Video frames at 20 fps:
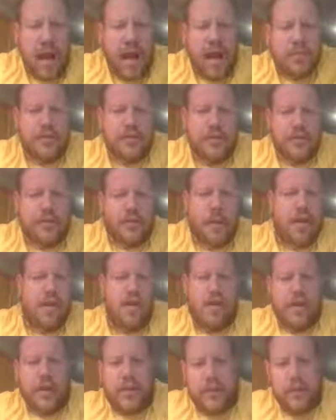So we have a
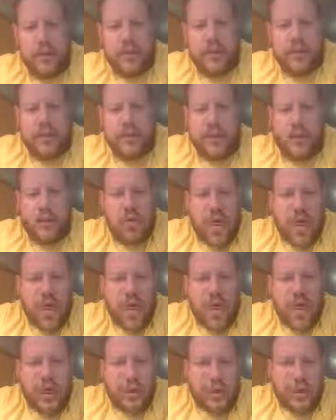lot of victories for the
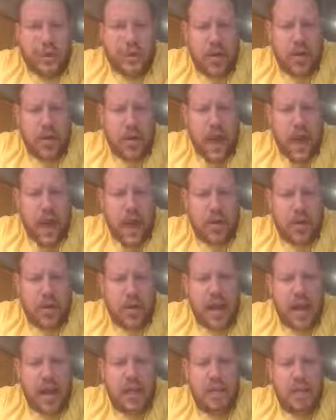English up here in
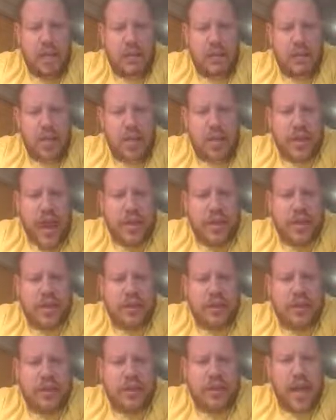Canada. They kind of marched into
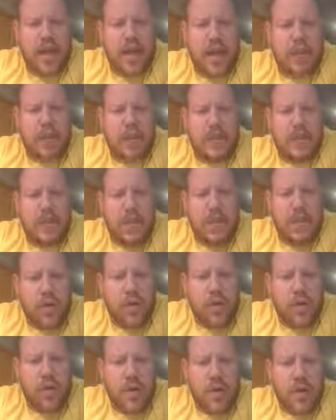Canada, started taking areas
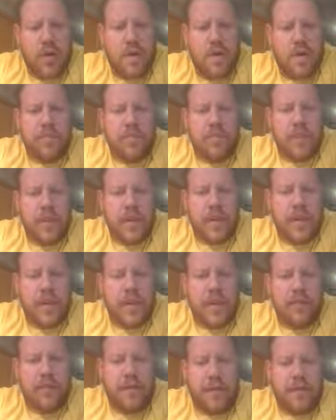over up here.
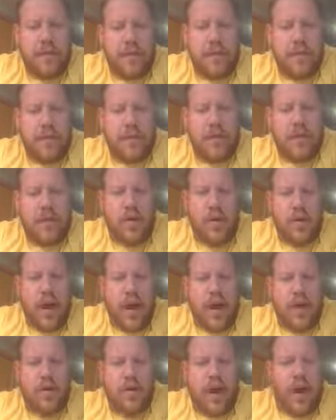They have victories out in the
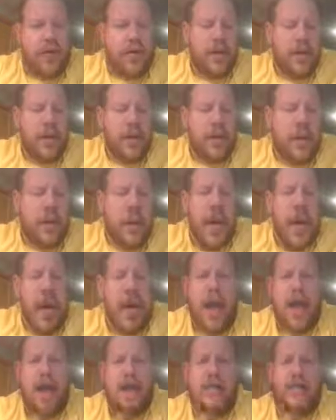Ohio Valley.
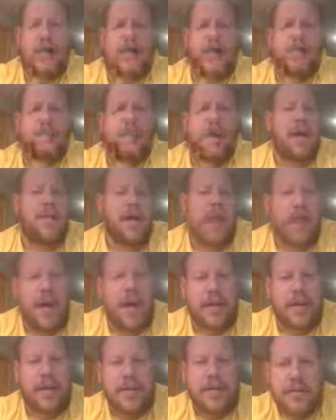And by
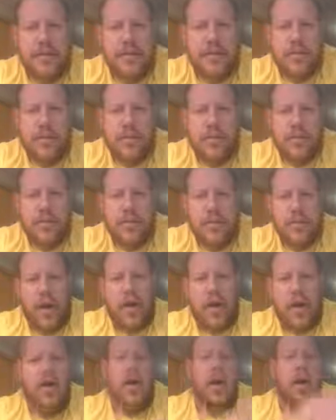the end,
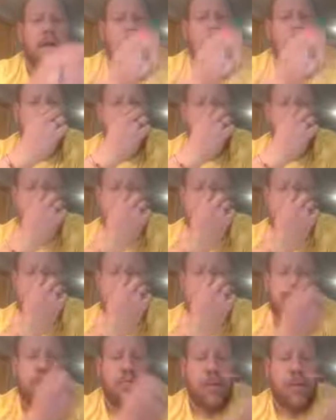right, British signed
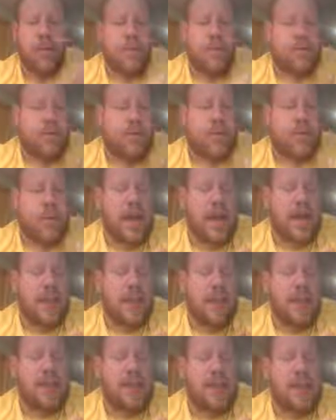a treaty. What really kind
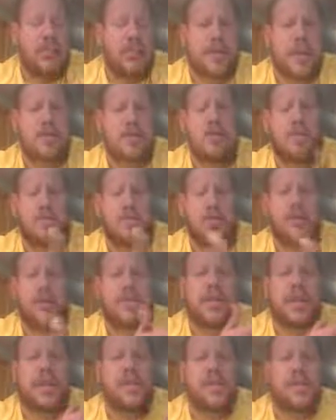of ties the
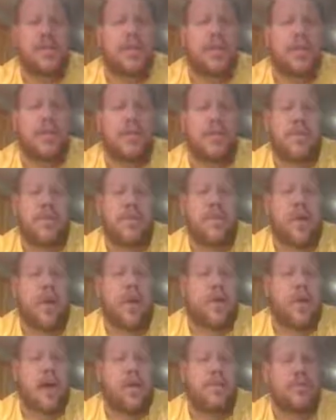British signed a treaty with the
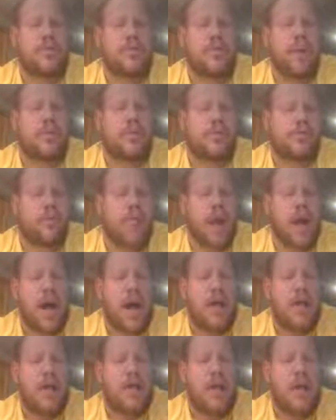Algonquin tribes in
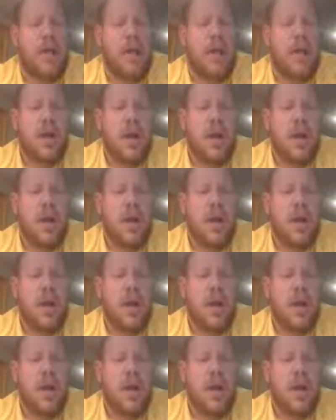Ohio.